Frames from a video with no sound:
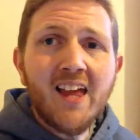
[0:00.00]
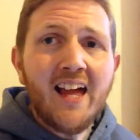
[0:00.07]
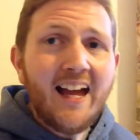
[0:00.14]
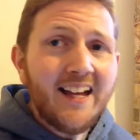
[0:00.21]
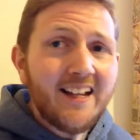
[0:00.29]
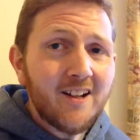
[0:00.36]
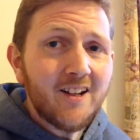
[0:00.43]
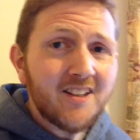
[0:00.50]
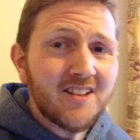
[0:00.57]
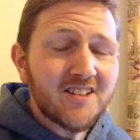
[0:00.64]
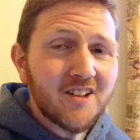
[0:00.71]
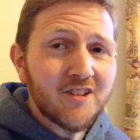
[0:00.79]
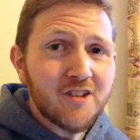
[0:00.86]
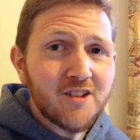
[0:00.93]
Hey guys,
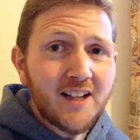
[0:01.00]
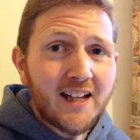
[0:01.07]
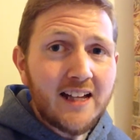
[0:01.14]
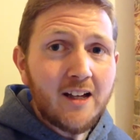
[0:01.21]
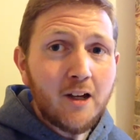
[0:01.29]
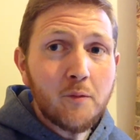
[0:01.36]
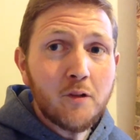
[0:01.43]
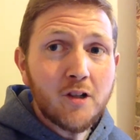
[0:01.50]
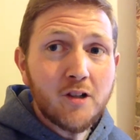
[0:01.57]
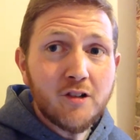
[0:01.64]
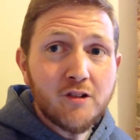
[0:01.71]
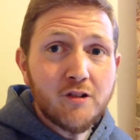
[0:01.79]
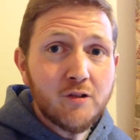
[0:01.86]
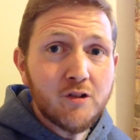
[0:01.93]
so today I'm going
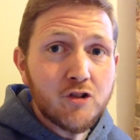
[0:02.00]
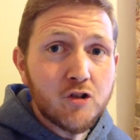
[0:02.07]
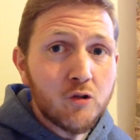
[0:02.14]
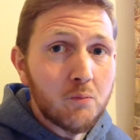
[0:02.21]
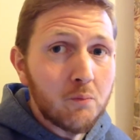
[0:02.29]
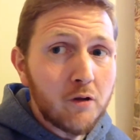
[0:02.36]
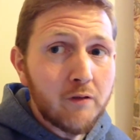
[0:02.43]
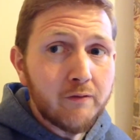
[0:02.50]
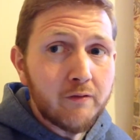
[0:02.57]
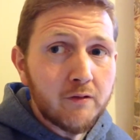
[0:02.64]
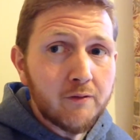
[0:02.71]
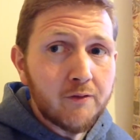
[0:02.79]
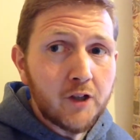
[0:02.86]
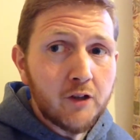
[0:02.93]
to do a short movie
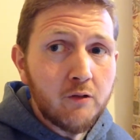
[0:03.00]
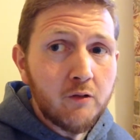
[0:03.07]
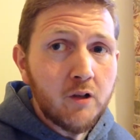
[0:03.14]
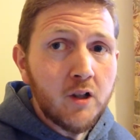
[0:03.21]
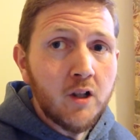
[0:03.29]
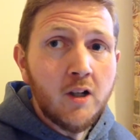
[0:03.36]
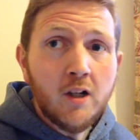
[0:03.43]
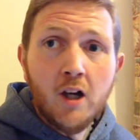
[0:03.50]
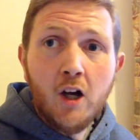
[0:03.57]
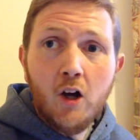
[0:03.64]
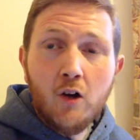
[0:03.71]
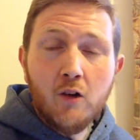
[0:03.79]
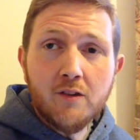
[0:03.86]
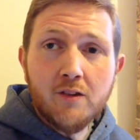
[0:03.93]
review
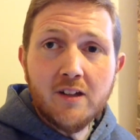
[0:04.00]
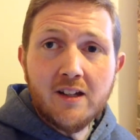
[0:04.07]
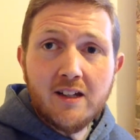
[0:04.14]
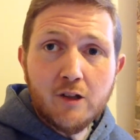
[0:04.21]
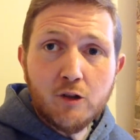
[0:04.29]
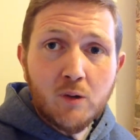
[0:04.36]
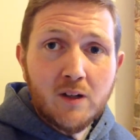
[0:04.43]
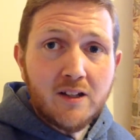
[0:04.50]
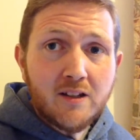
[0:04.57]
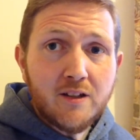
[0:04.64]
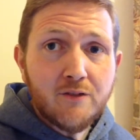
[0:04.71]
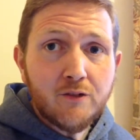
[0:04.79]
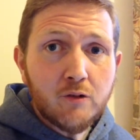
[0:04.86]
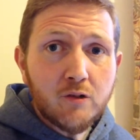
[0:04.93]
on the
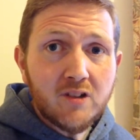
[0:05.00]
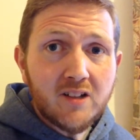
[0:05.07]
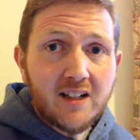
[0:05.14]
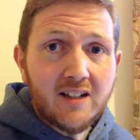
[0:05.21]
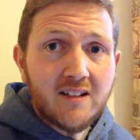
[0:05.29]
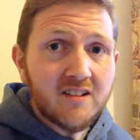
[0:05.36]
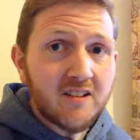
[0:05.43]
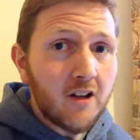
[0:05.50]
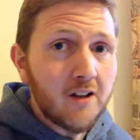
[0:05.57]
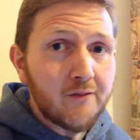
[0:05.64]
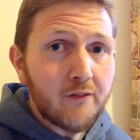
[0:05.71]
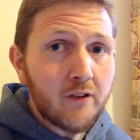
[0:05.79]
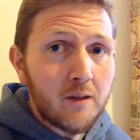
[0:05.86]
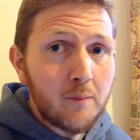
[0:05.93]
2014 sci
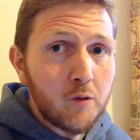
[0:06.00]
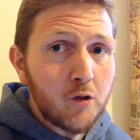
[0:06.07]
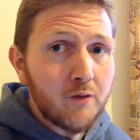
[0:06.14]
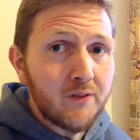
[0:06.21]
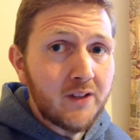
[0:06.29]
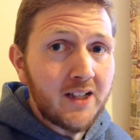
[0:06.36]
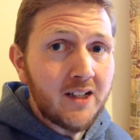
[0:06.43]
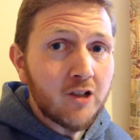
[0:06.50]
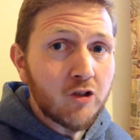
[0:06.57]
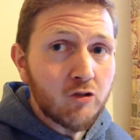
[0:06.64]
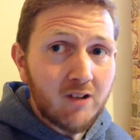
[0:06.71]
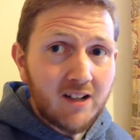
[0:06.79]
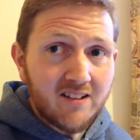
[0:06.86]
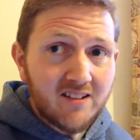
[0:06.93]
fi movie
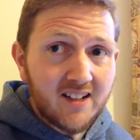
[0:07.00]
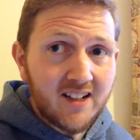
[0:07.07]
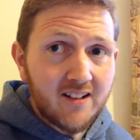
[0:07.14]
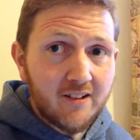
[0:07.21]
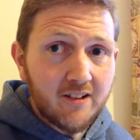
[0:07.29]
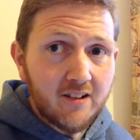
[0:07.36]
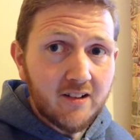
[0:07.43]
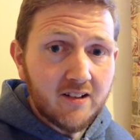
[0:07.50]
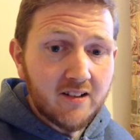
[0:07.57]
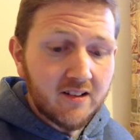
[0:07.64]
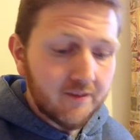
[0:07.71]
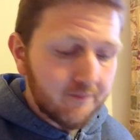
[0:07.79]
Transcendence.